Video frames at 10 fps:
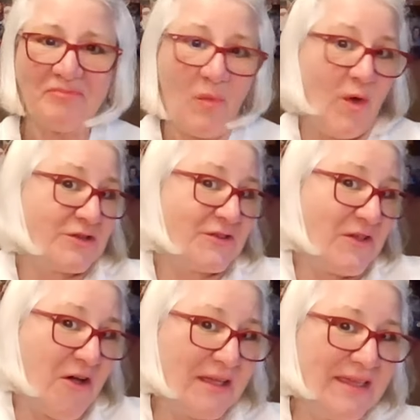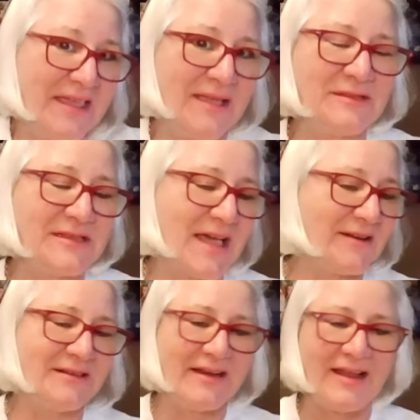Watching the hockey game
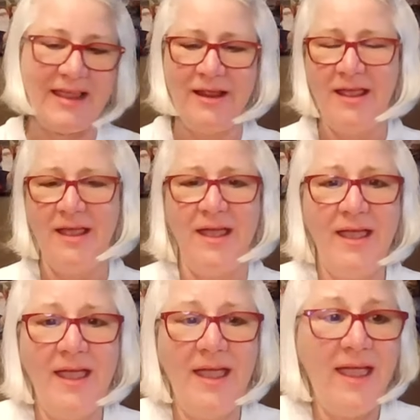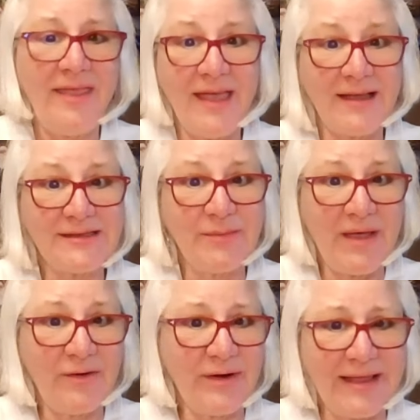Saturday night, and that's
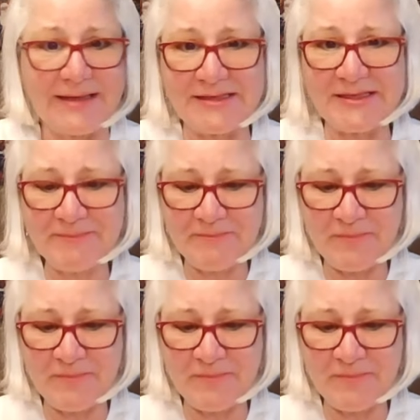about it.